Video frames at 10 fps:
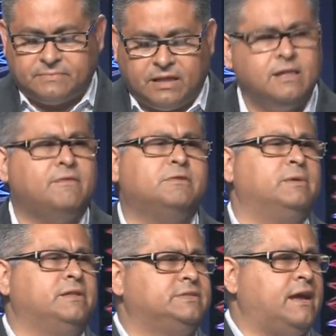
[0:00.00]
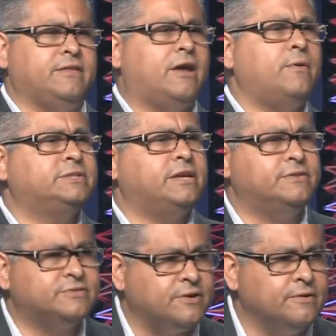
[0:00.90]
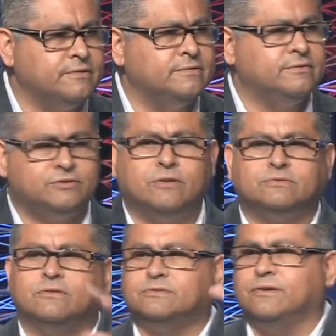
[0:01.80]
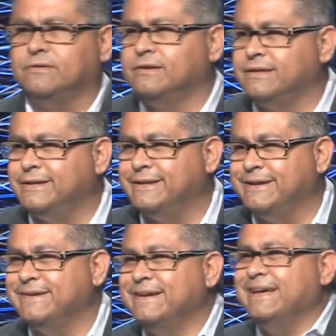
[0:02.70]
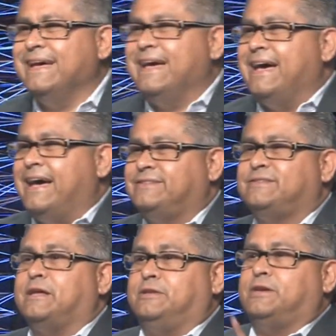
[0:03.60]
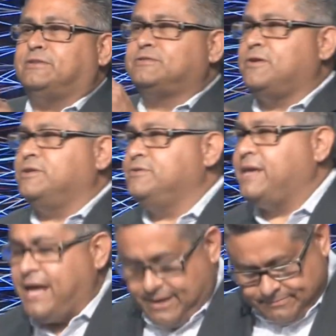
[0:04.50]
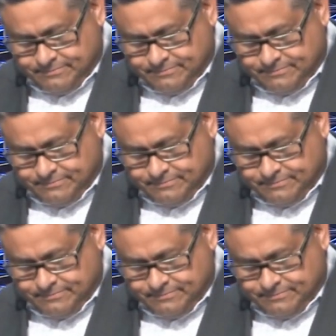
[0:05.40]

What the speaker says: Love the military. They always tell you, sir, sir, sir, sir. I said, yes, sir, you can.